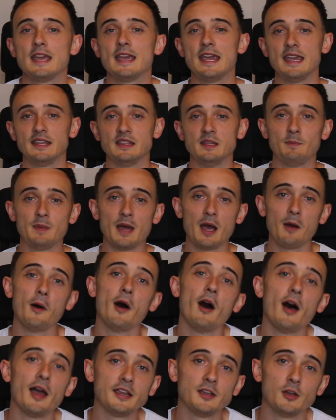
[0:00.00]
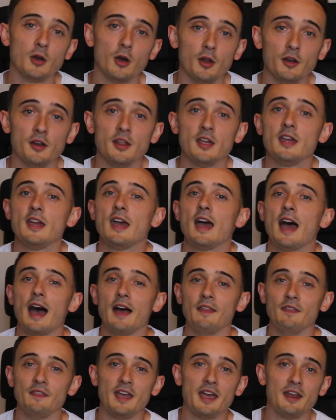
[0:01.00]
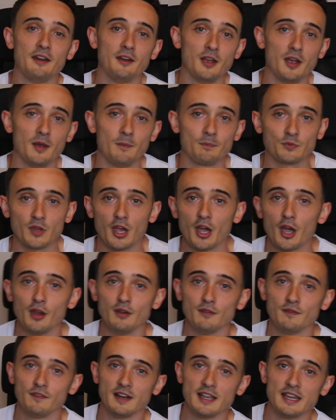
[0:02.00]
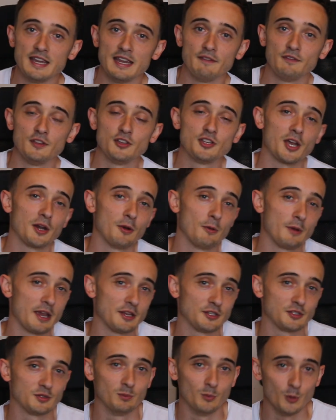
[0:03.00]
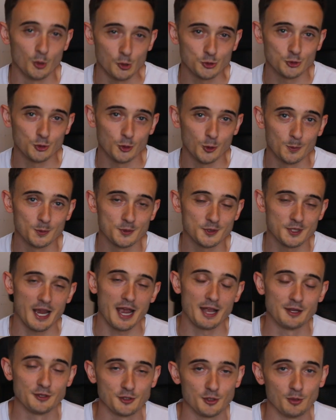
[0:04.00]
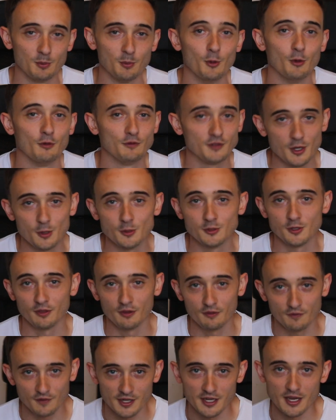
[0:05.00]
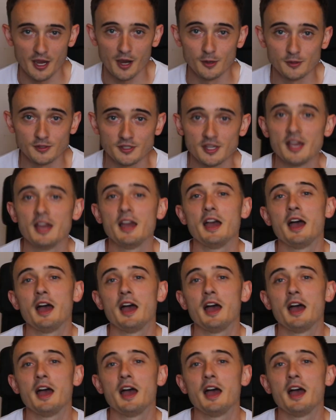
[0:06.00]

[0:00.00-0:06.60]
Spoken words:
Hit the bell icon, and then hopefully if the channel gets some more subs and some more views on the videos,